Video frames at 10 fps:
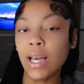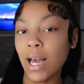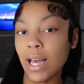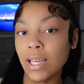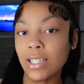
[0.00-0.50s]

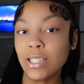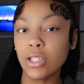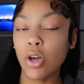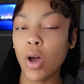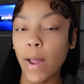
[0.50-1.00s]
guys,
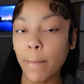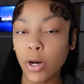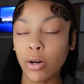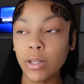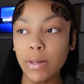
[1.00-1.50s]
so I am
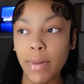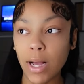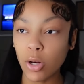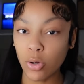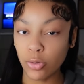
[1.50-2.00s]
currently
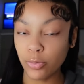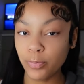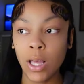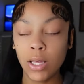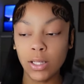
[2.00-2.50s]
back
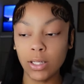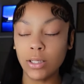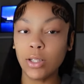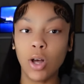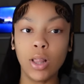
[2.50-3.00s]
home
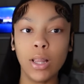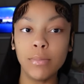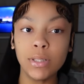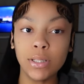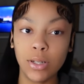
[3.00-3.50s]
and y'all let
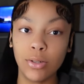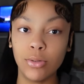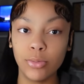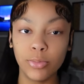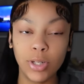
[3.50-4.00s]
me tell
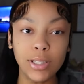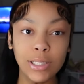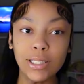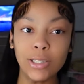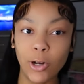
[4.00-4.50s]
you, y'all
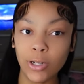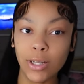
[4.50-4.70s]
see it's dark